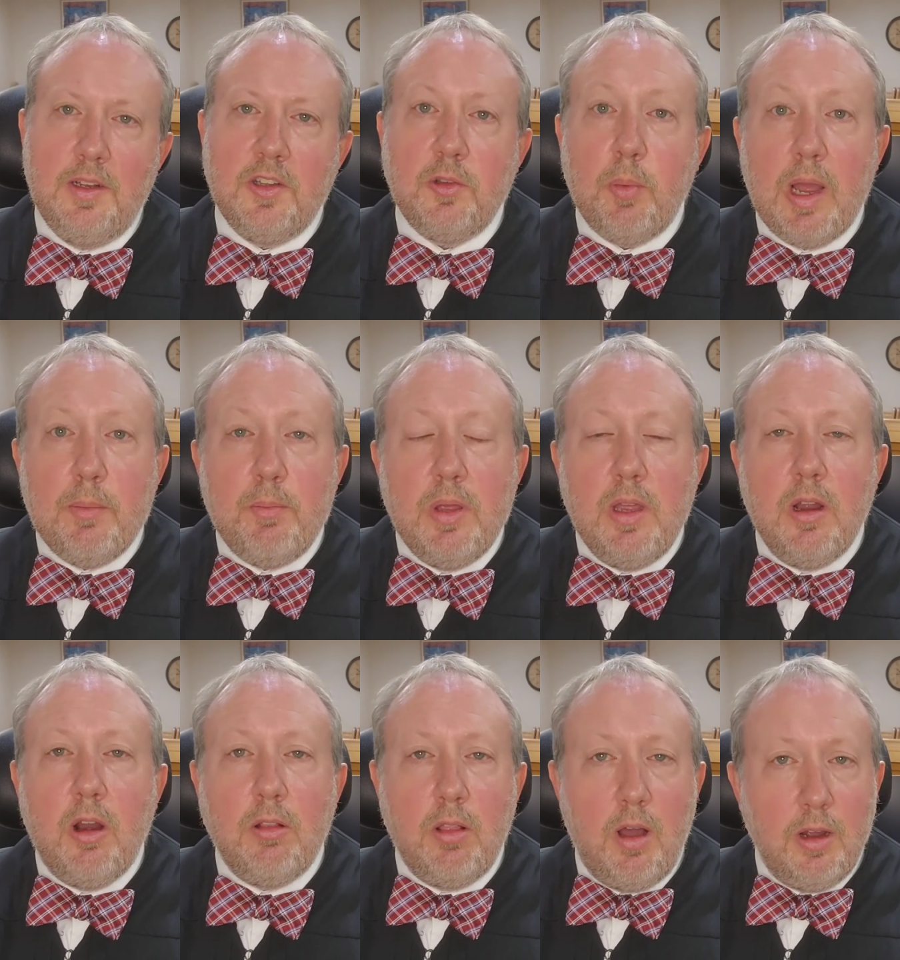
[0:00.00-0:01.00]
Despite being
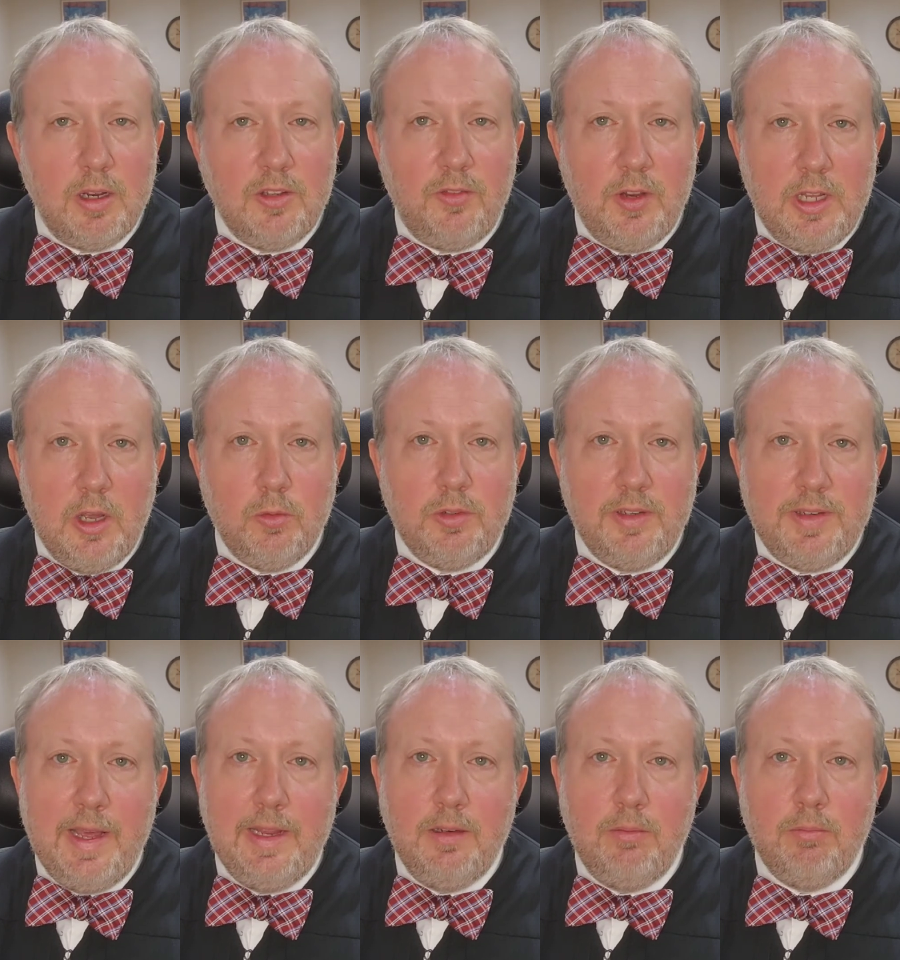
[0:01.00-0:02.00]
our longest video to
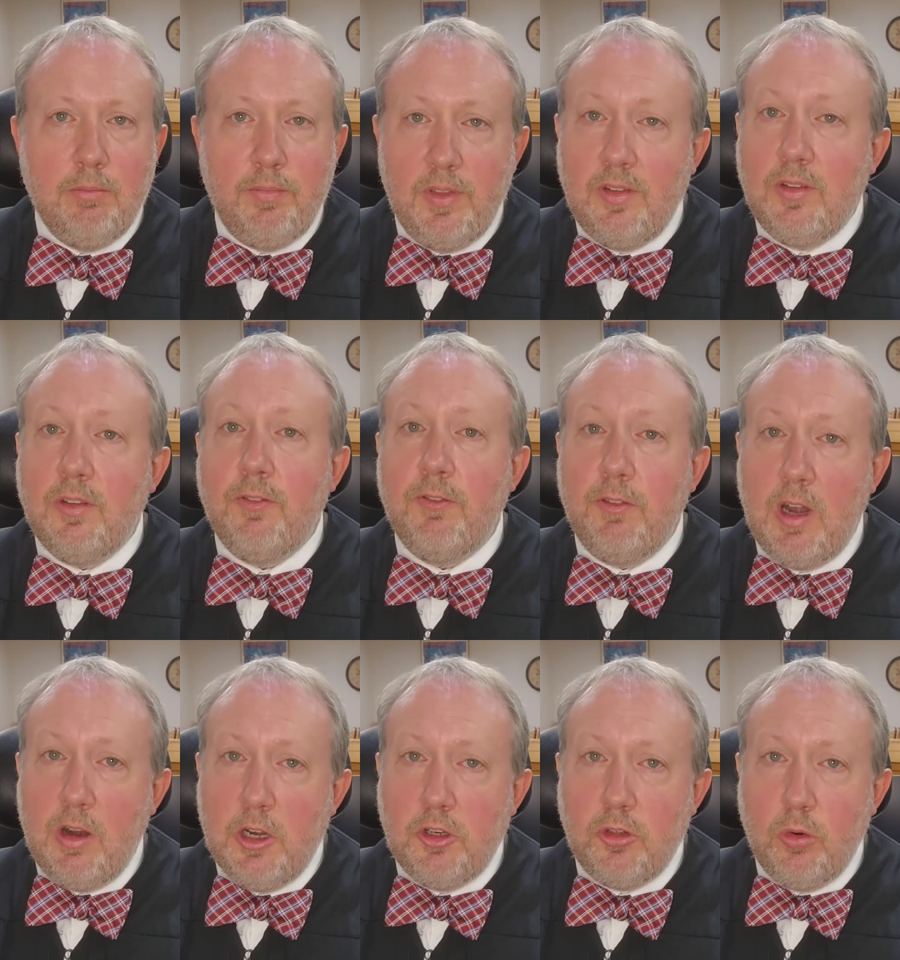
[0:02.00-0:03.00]
date, this is a
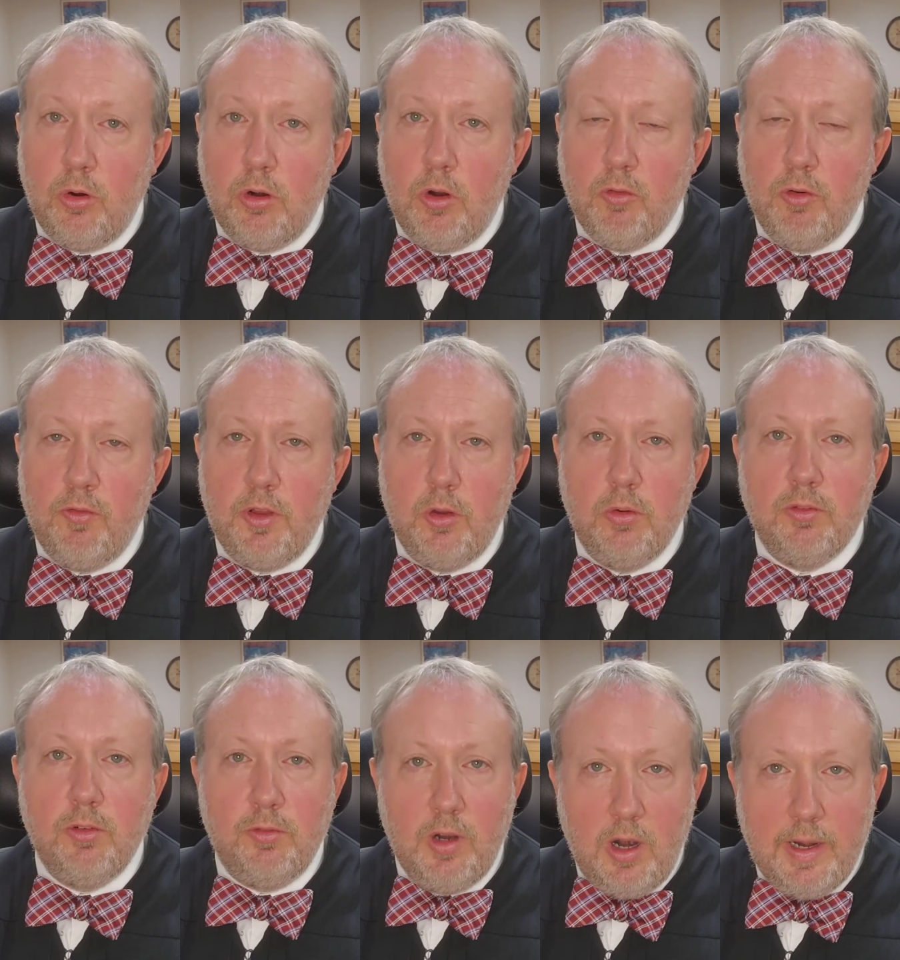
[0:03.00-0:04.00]
very short overview
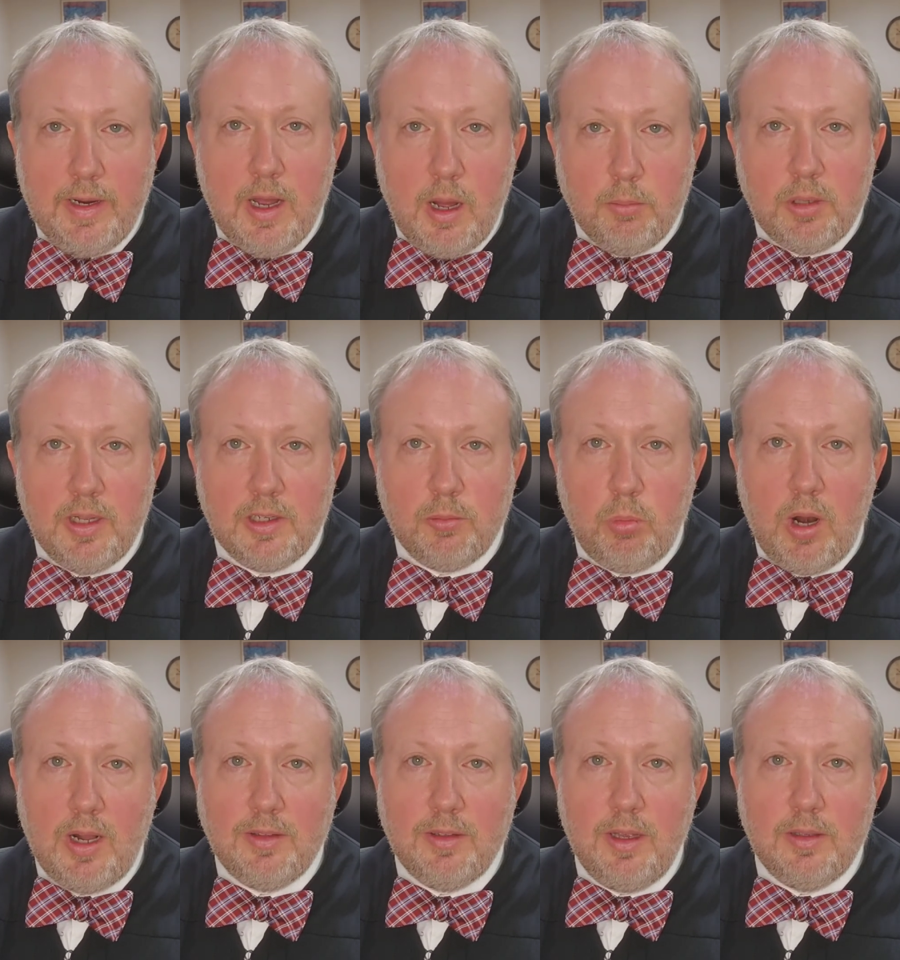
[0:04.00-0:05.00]
of a very complex
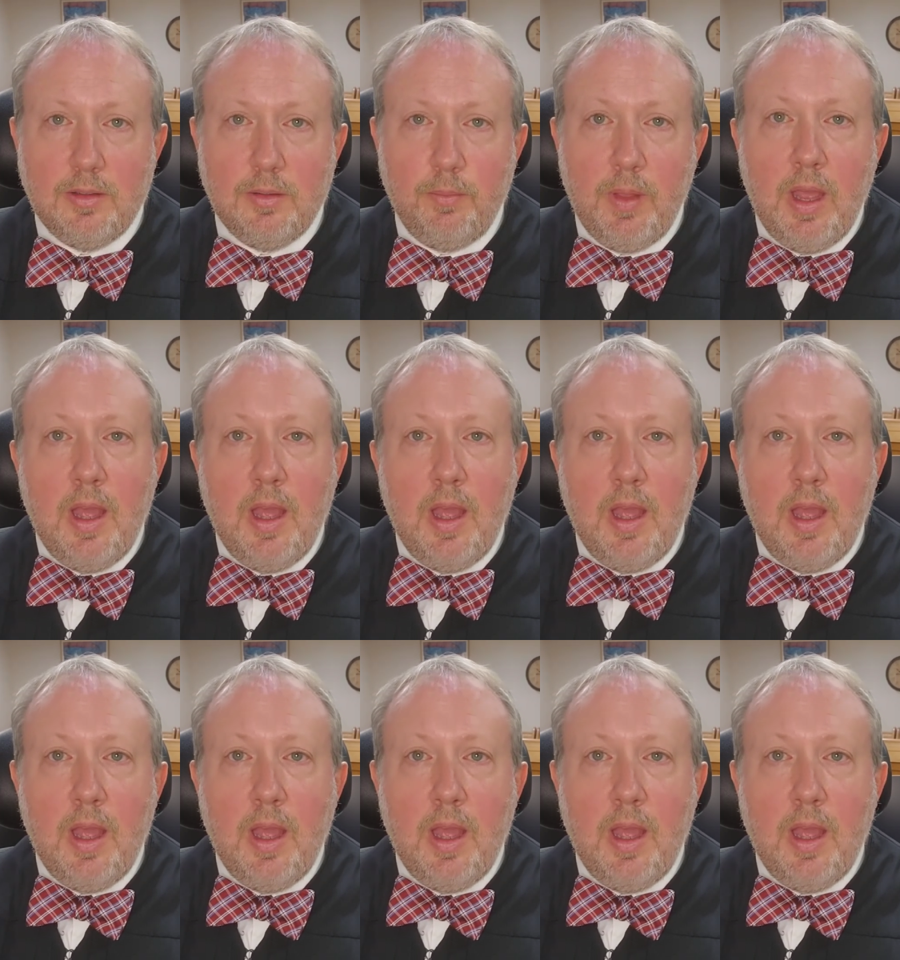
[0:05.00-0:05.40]
process.